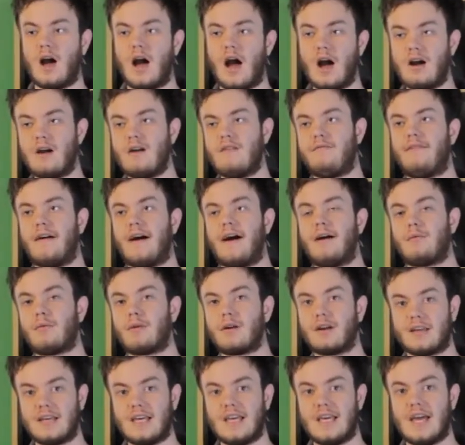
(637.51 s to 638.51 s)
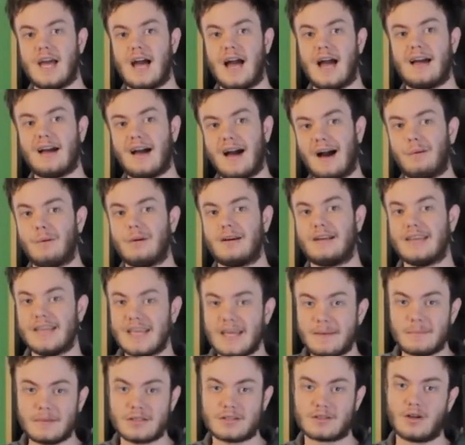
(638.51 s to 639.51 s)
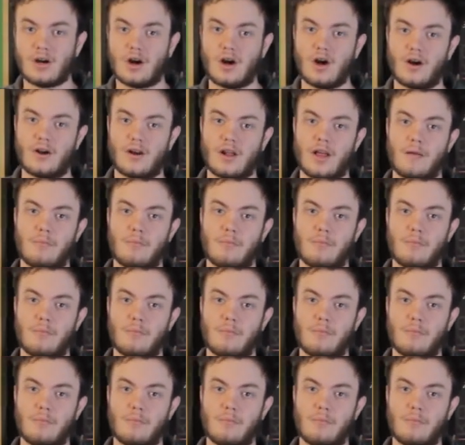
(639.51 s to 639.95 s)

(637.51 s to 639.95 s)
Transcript: if I were to keep, I would keep this card